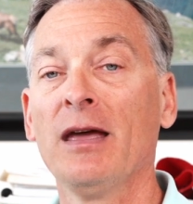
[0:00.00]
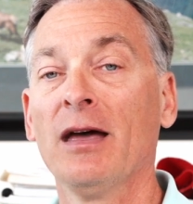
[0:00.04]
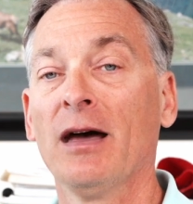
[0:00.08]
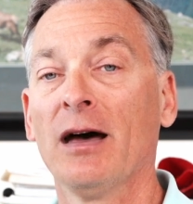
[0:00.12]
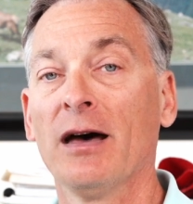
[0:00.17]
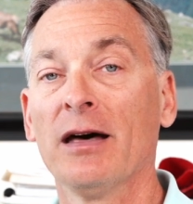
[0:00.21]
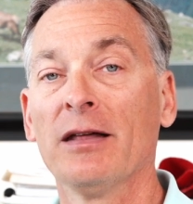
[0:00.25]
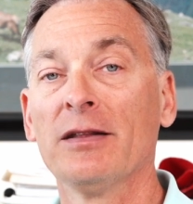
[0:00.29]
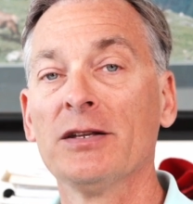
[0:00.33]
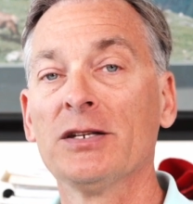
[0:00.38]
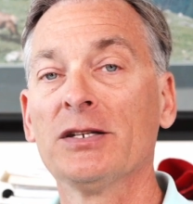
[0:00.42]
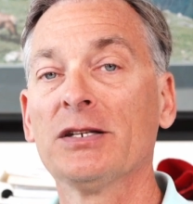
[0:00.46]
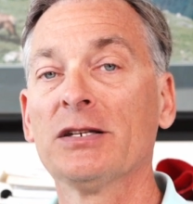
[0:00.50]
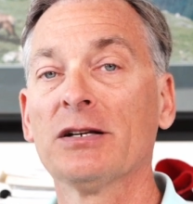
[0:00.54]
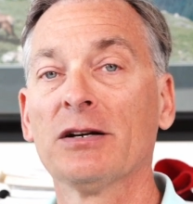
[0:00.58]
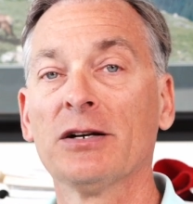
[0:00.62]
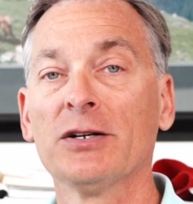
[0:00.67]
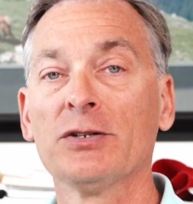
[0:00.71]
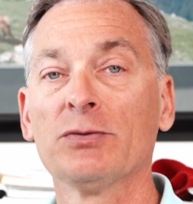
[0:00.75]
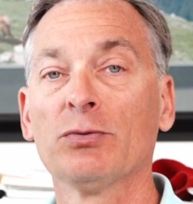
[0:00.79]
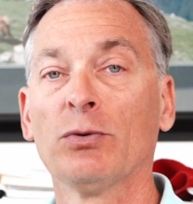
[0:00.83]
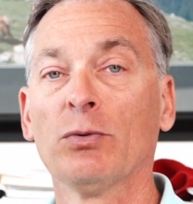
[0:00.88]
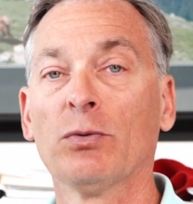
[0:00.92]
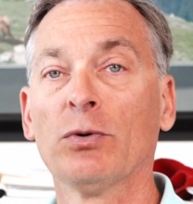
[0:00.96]
This
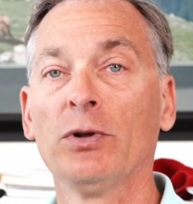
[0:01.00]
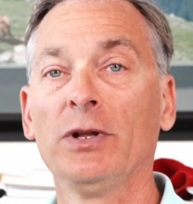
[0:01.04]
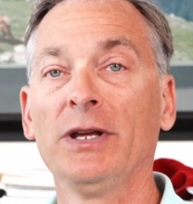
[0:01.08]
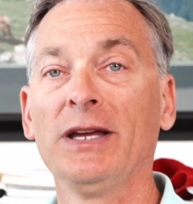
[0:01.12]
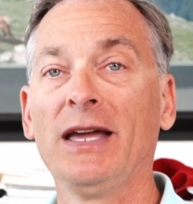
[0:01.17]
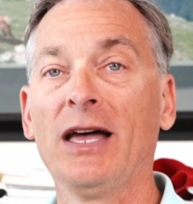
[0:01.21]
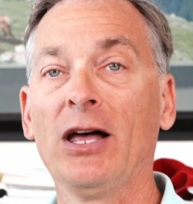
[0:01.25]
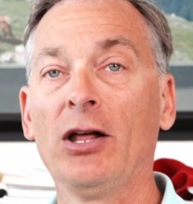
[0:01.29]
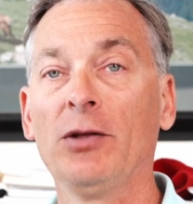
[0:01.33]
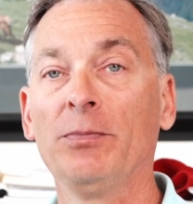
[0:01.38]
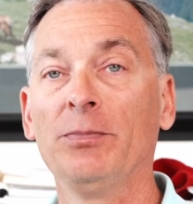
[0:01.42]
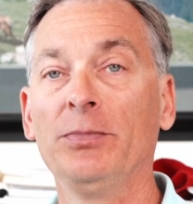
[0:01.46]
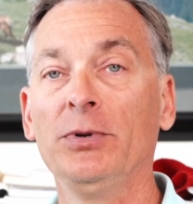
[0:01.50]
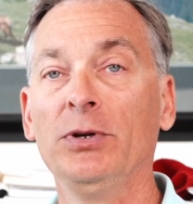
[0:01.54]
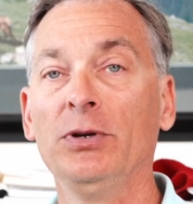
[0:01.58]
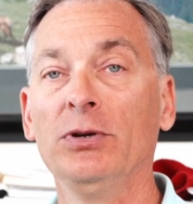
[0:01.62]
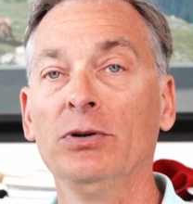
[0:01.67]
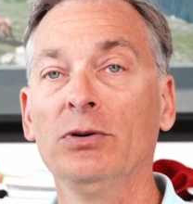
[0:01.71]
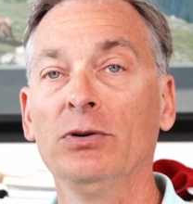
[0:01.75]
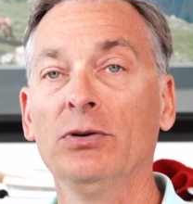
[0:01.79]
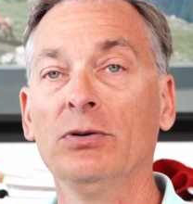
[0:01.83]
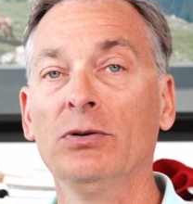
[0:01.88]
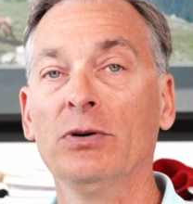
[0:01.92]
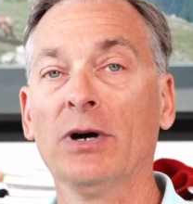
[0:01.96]
series will really help
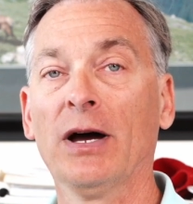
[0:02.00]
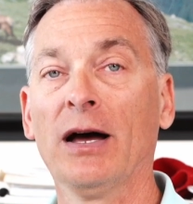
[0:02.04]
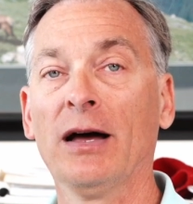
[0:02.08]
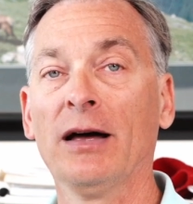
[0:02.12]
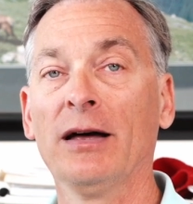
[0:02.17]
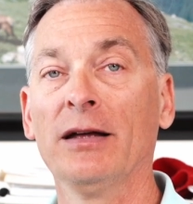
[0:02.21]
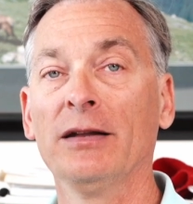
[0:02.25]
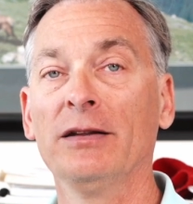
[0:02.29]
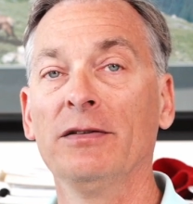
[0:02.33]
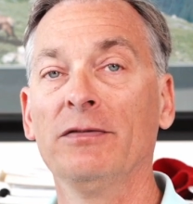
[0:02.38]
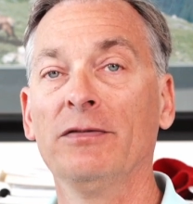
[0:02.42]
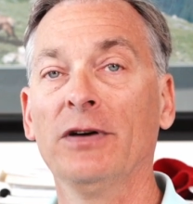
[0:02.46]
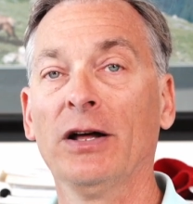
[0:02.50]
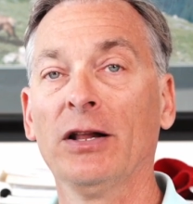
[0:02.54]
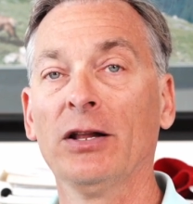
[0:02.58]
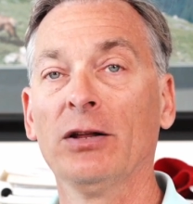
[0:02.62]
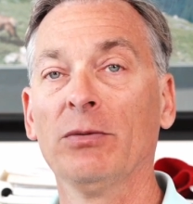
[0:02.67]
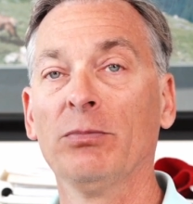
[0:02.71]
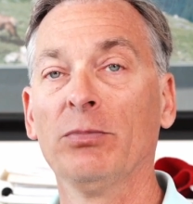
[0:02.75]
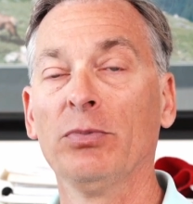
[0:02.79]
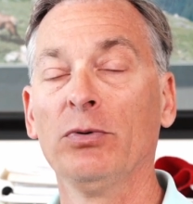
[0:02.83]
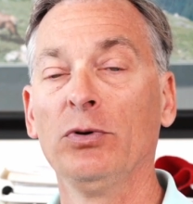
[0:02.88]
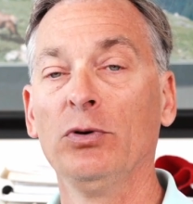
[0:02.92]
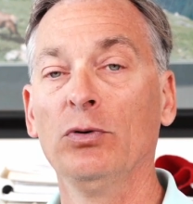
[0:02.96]
you
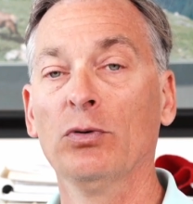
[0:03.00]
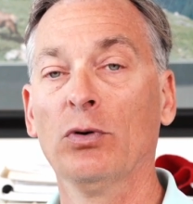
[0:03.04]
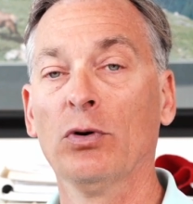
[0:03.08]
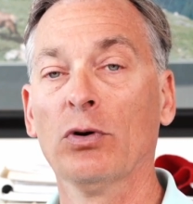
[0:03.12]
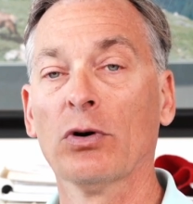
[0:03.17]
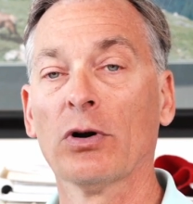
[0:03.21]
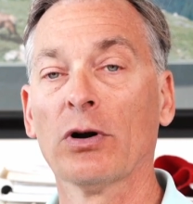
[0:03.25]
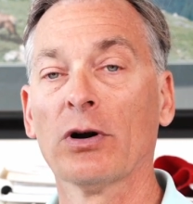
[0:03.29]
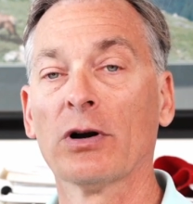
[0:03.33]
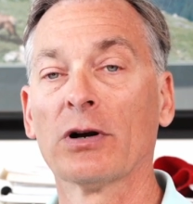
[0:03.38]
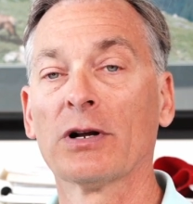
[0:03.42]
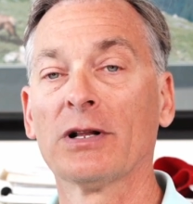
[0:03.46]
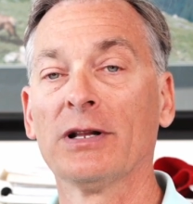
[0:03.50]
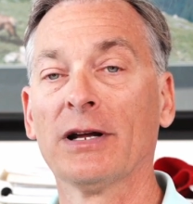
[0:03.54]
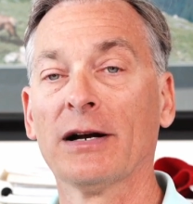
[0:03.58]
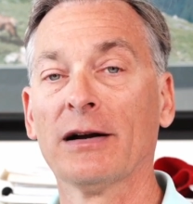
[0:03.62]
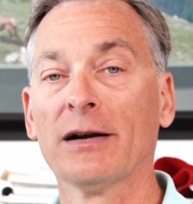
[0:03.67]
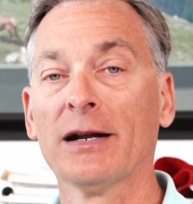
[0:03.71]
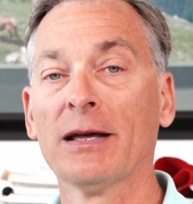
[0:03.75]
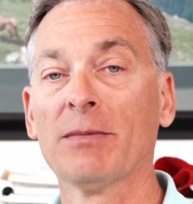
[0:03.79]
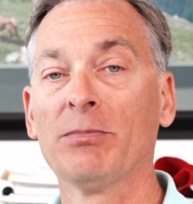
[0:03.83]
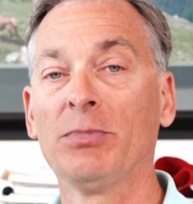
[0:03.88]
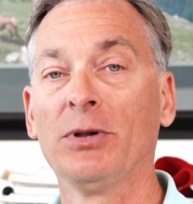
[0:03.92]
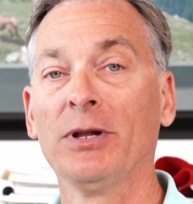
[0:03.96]
develop your
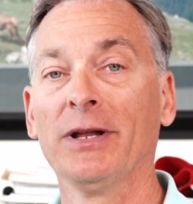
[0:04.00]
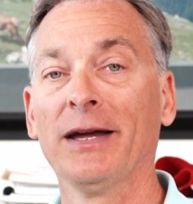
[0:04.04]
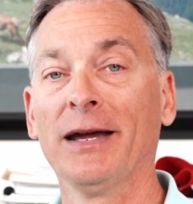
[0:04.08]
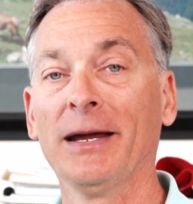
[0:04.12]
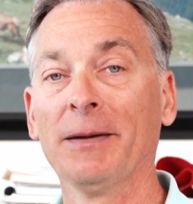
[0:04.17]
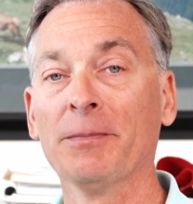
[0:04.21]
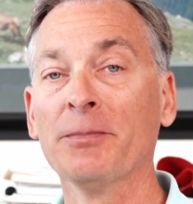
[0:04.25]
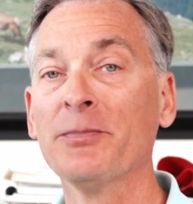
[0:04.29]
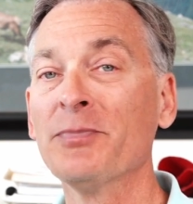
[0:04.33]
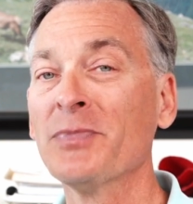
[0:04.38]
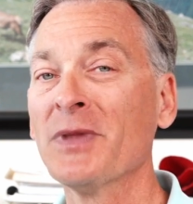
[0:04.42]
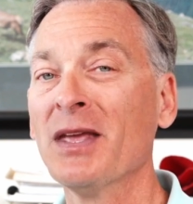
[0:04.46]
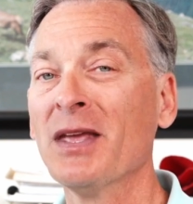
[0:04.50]
clarinet playing.